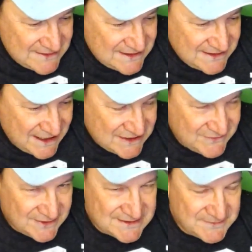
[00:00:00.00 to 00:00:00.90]
see
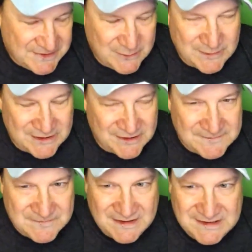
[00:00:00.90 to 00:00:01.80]
Nashville as a big winner
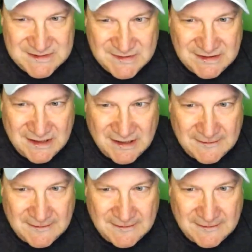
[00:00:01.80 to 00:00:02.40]
in this one.